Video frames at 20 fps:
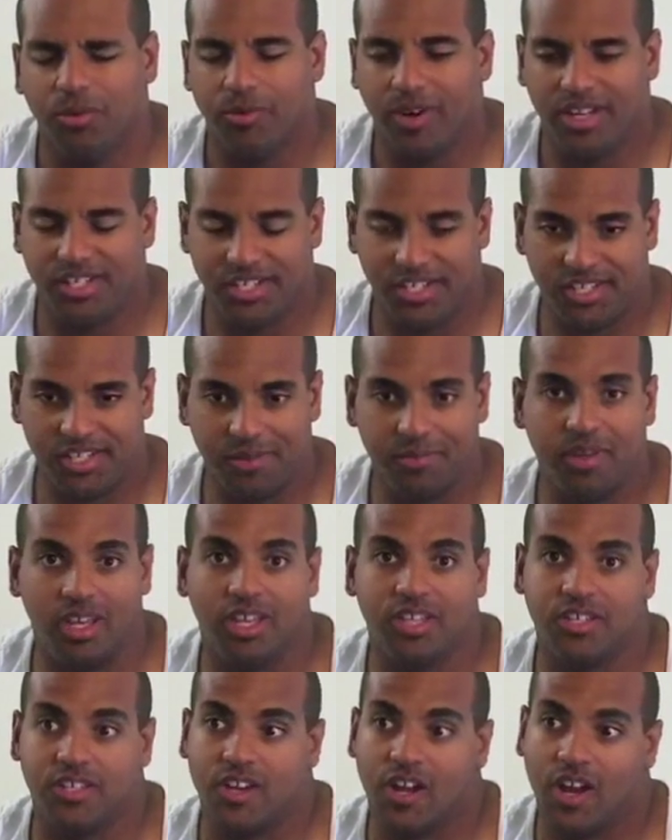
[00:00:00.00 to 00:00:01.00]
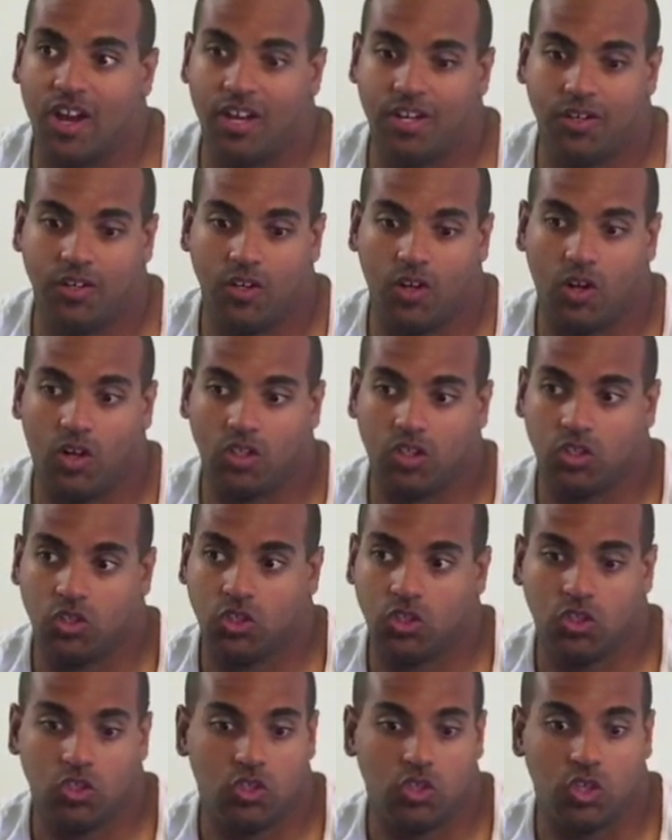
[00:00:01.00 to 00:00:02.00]
racism is not
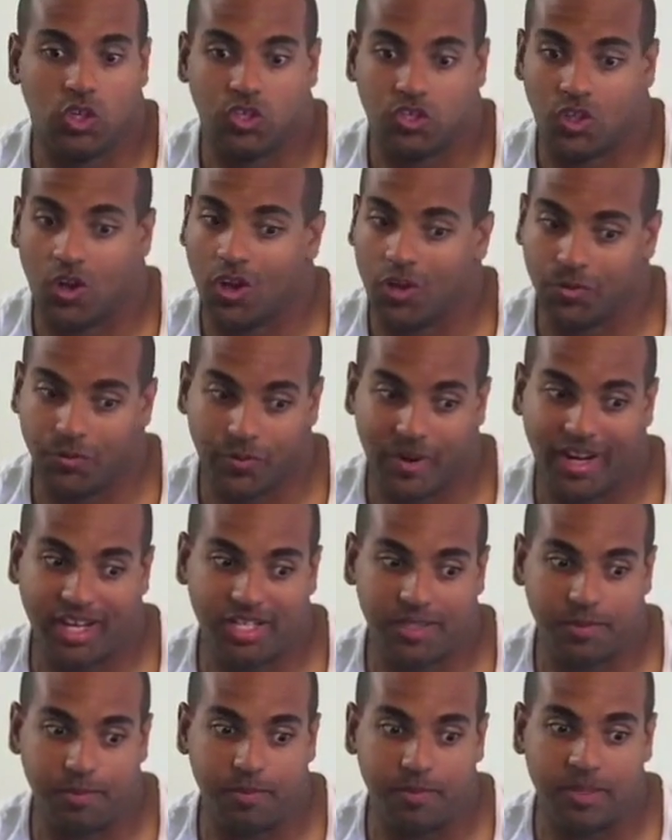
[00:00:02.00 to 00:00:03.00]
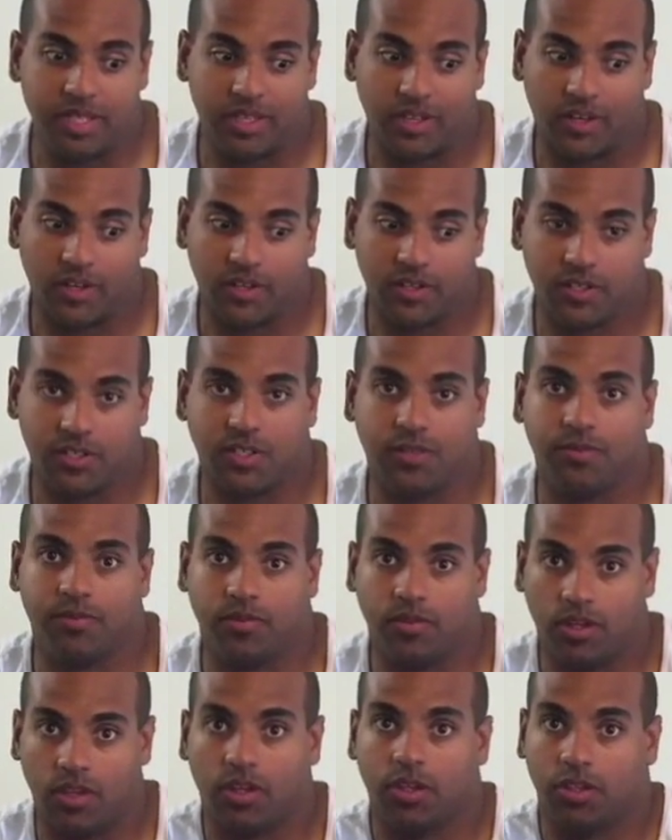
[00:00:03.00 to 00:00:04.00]
just on race because of
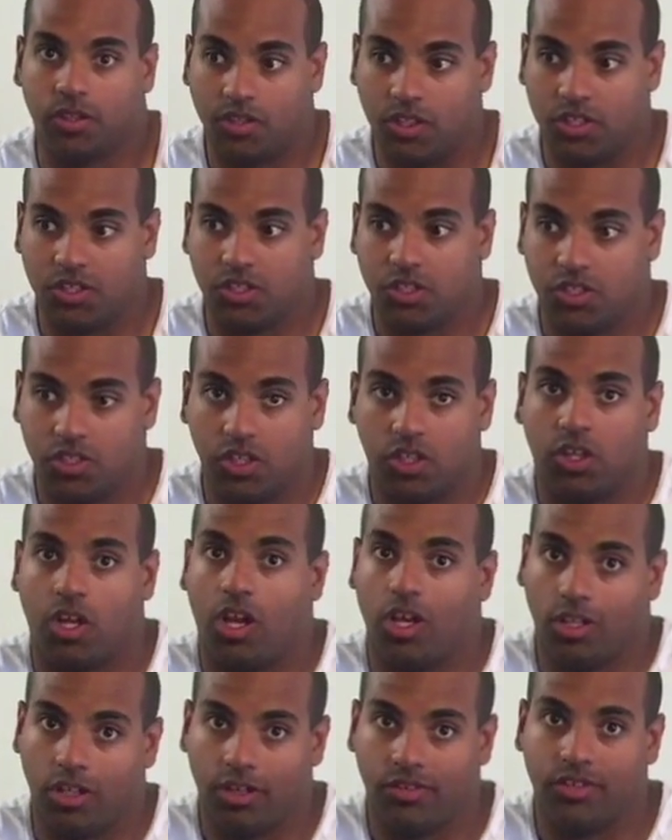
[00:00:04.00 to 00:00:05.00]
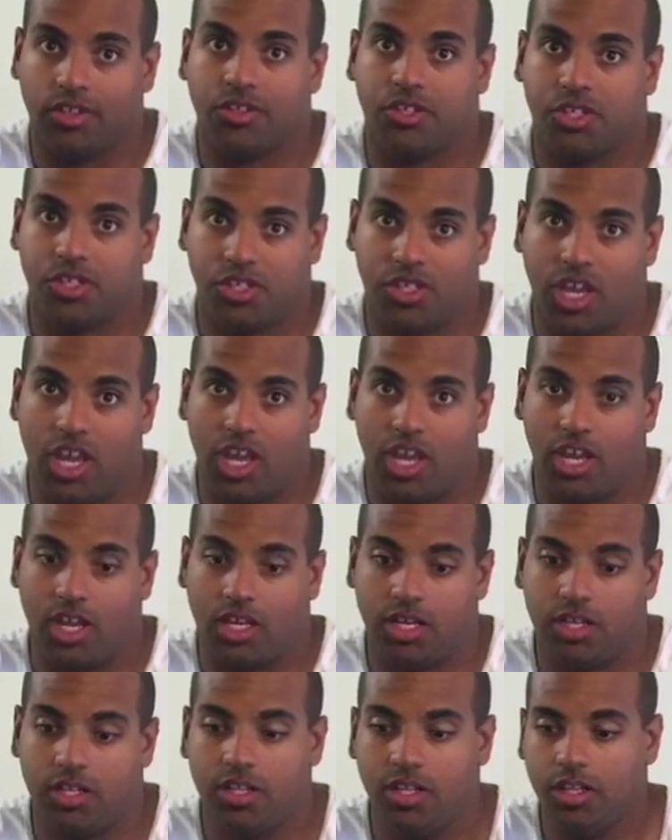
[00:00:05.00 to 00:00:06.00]
the color of their
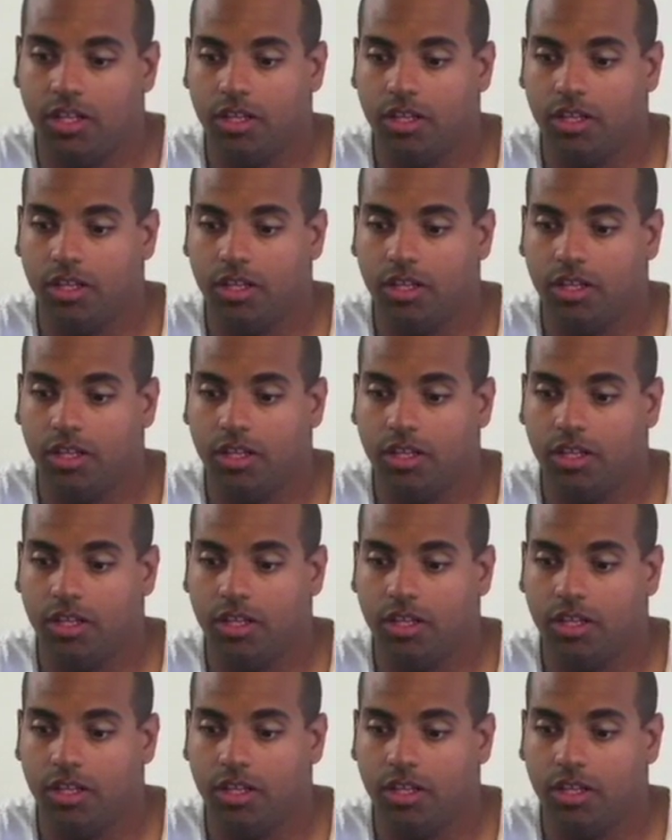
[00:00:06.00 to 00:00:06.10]
skin,